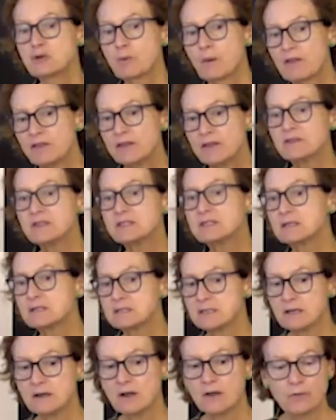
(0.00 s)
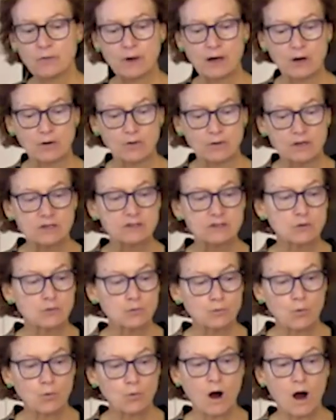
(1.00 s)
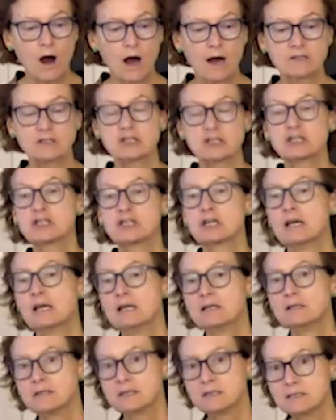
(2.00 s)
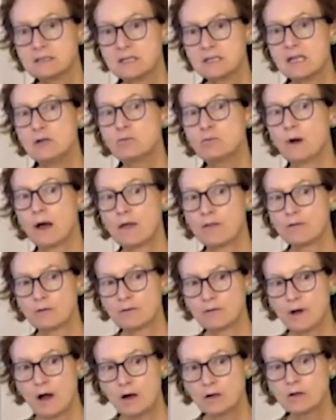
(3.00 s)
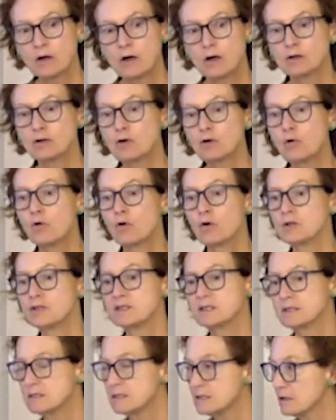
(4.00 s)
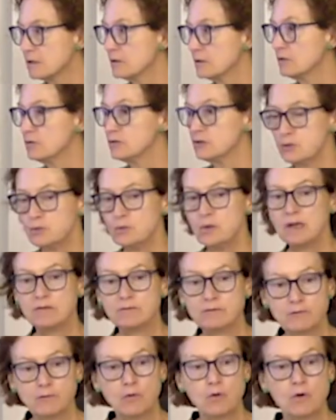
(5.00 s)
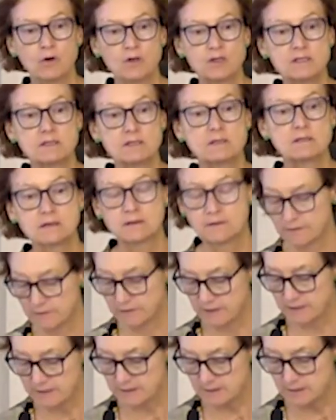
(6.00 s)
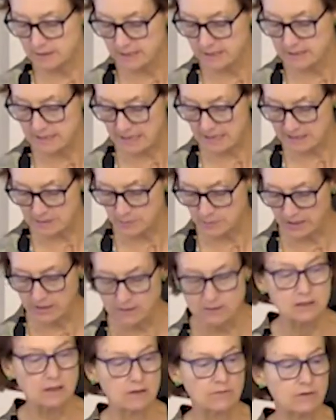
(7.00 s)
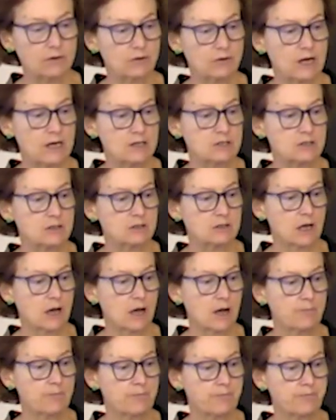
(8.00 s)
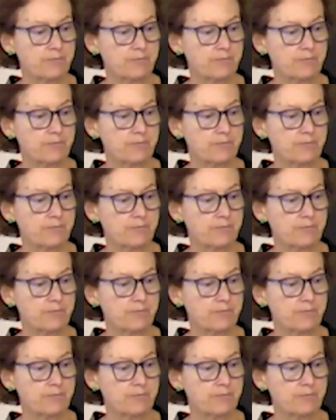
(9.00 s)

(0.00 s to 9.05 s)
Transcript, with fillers: So I think this is another area to watch to see whether the Hong Kong courts still do enforce this, these aspects of international law.